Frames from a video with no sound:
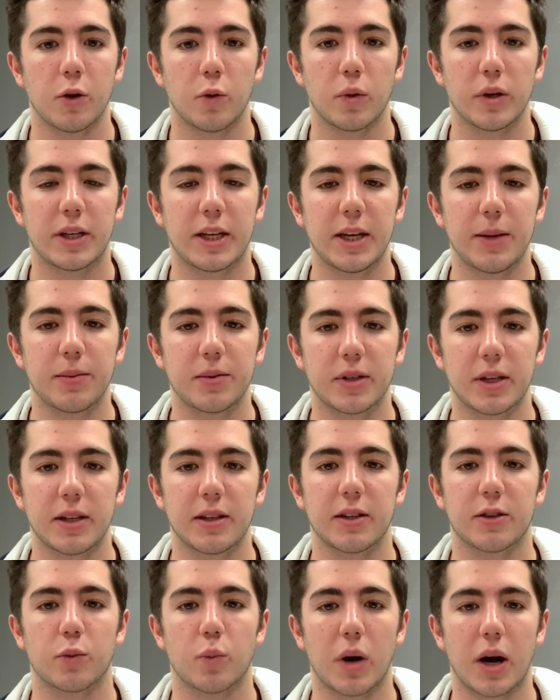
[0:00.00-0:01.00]
We keep seeing
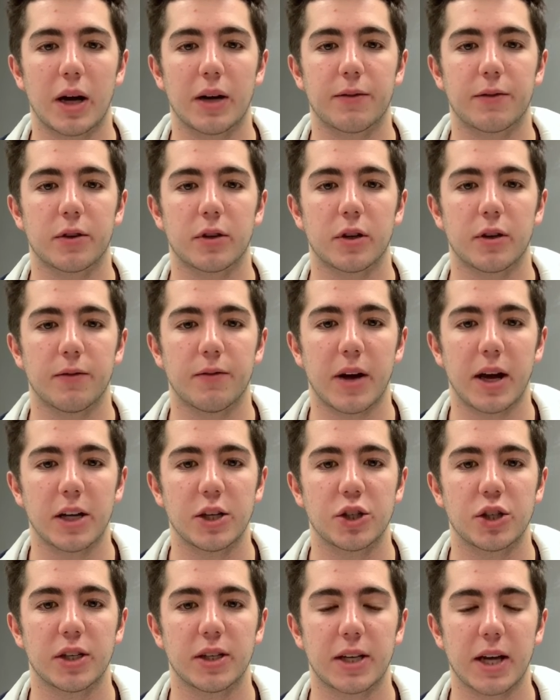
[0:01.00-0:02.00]
this want for
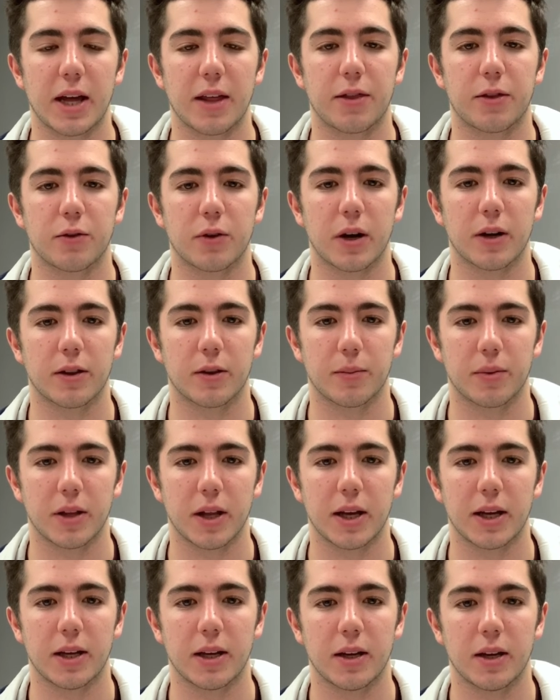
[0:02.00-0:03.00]
revenge and death throughout the
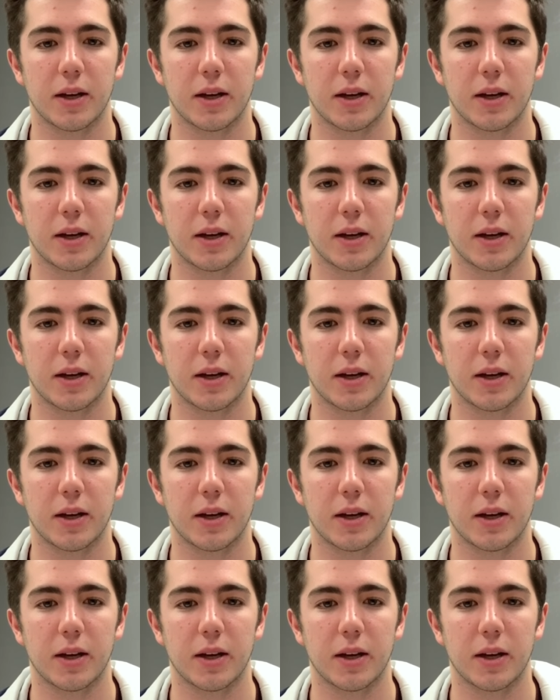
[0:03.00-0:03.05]
play.